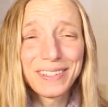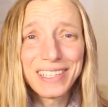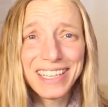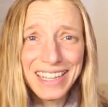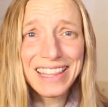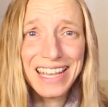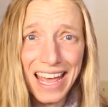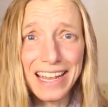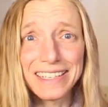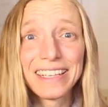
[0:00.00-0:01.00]
so that in the
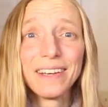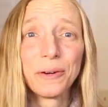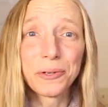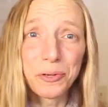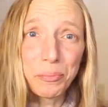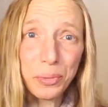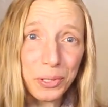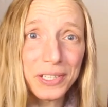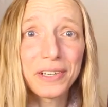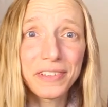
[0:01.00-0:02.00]
end, when you
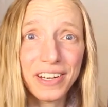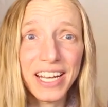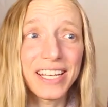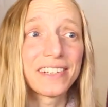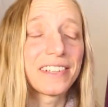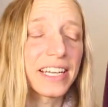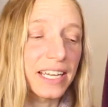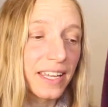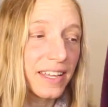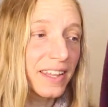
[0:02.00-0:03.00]
pull it over your head, you're
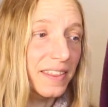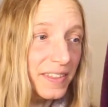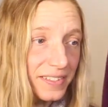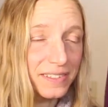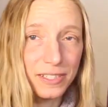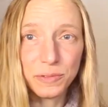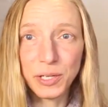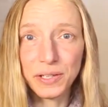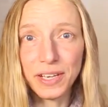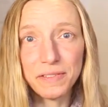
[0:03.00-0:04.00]
like, this is a
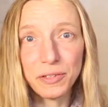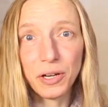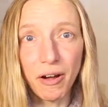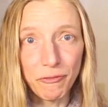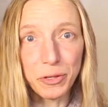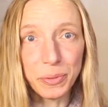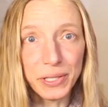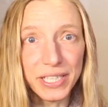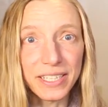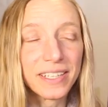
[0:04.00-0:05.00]
sweater that I feel comfortable
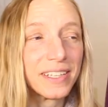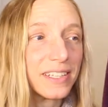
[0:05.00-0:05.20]
in.